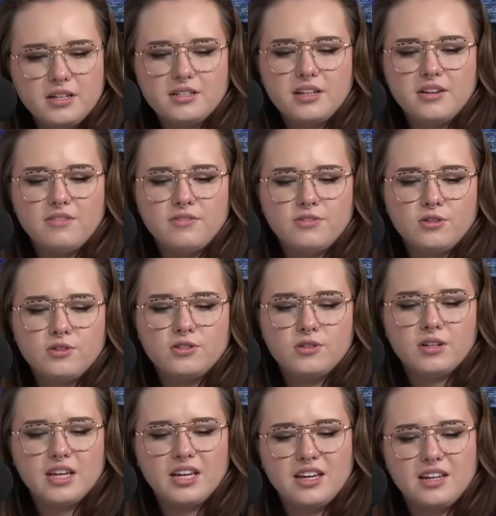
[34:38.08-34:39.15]
to say food's
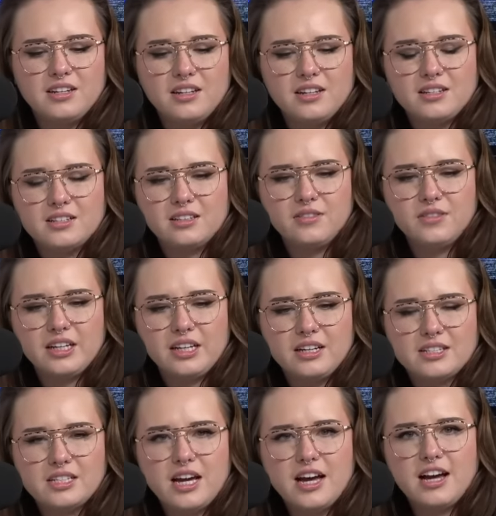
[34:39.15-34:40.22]
okay, needed to live, I
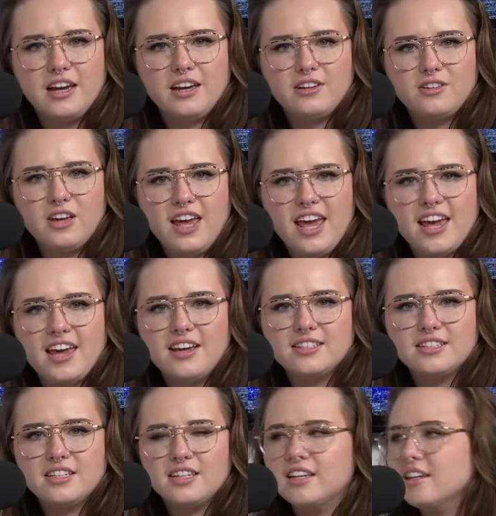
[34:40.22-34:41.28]
guess. I
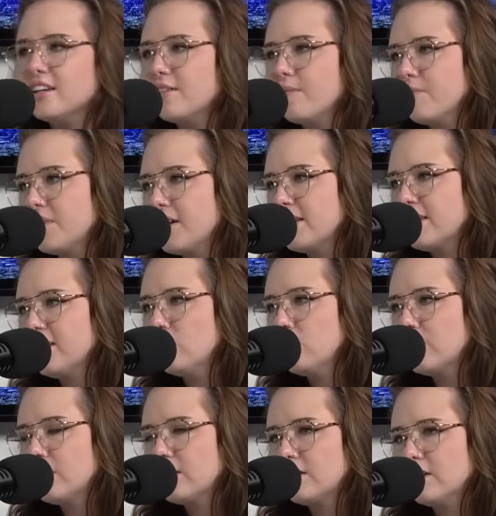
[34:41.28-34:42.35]
hate eating. I think
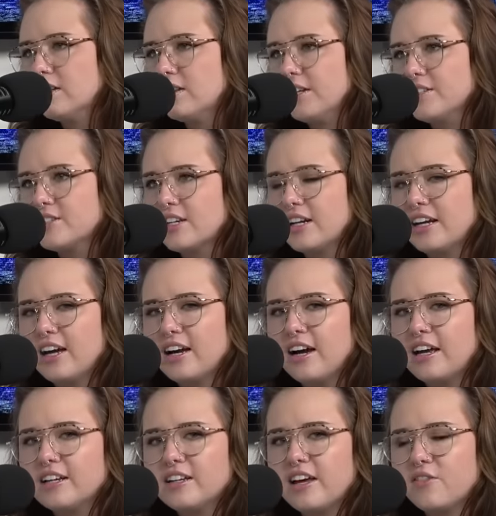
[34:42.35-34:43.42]
one of the things that
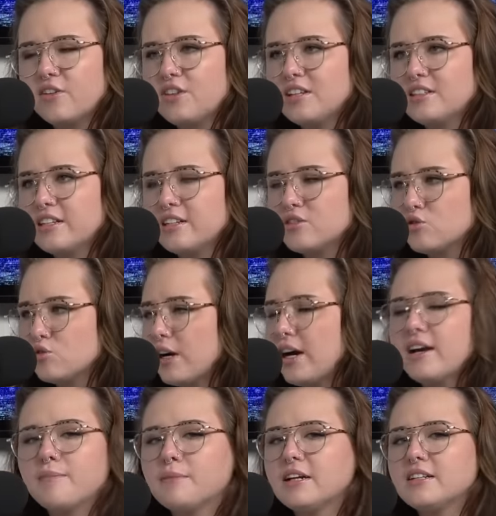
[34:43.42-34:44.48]
everything tastes
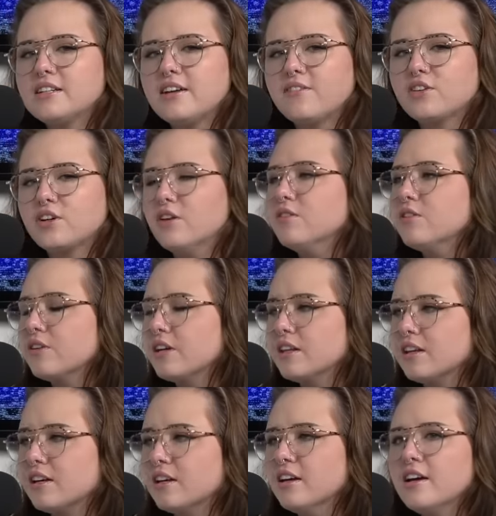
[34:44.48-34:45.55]
dry. I mean, I didn't have COVID or
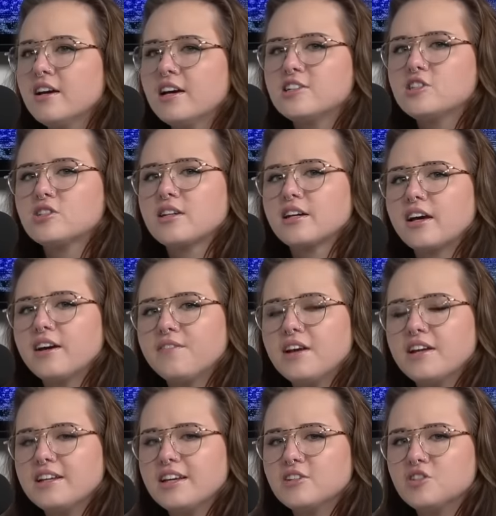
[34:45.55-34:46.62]
anything. It's just like I have
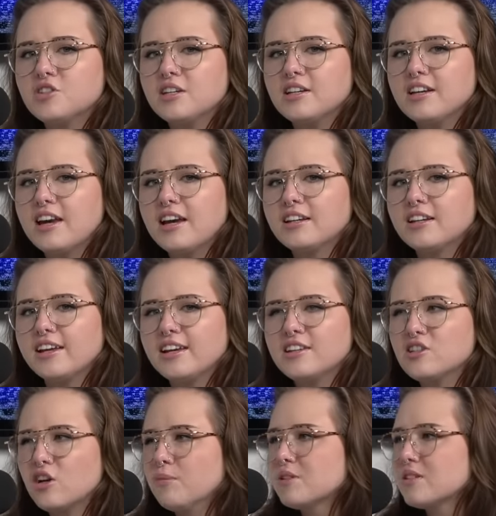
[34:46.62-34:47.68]
ADHD and like
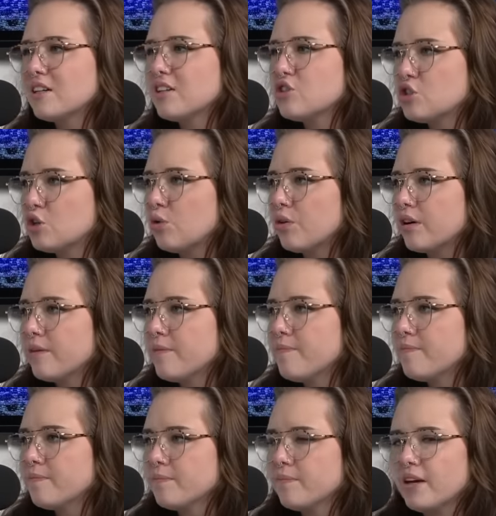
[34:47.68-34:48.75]
it's almost like a chore.
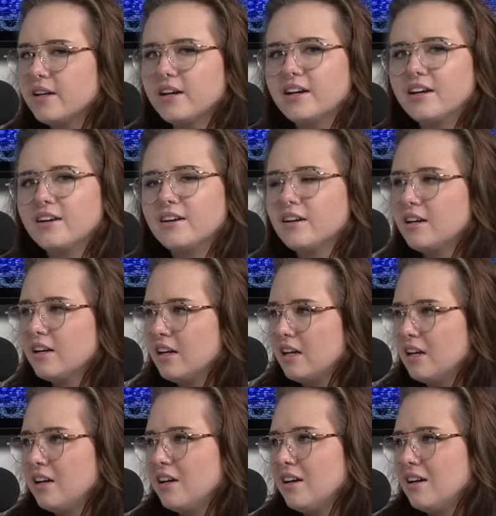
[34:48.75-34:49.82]
And I focus on
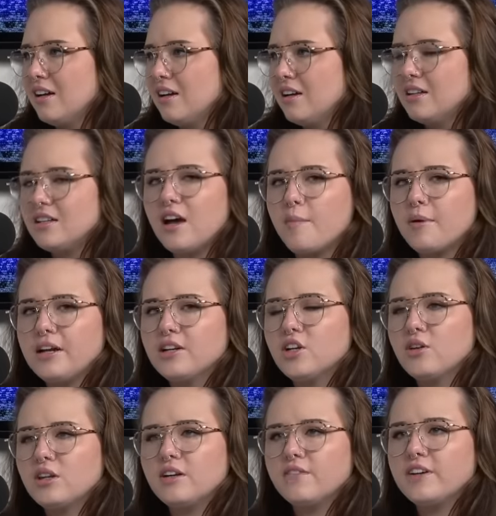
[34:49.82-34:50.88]
what you're eating? Yeah, but I
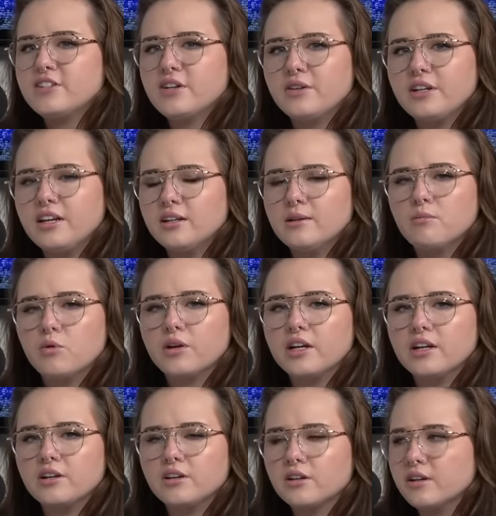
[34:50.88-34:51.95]
know that if I don't eat in the
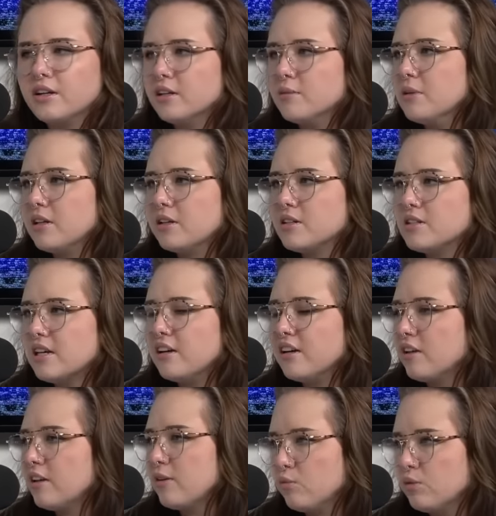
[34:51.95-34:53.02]
morning or in the middle of the day, I'll
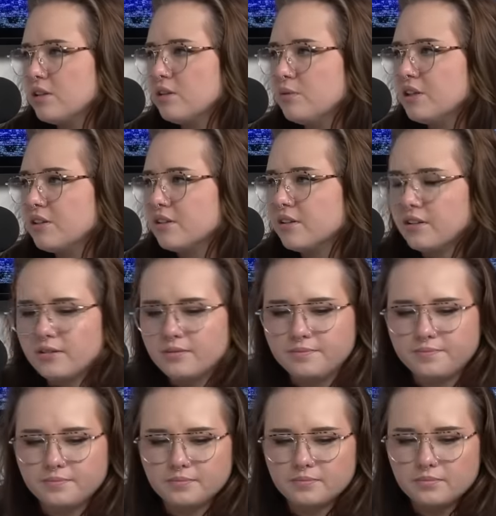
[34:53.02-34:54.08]
get like really weird. The
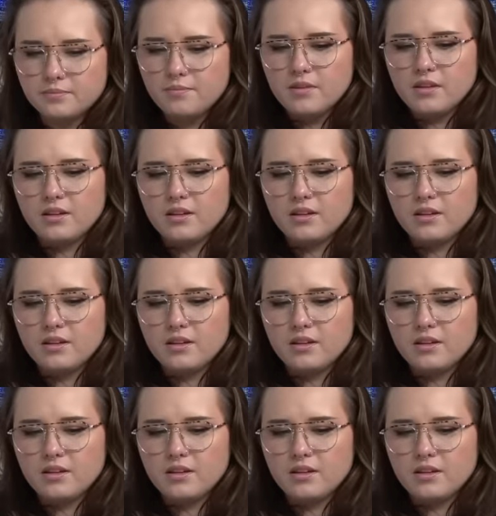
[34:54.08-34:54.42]
shakes.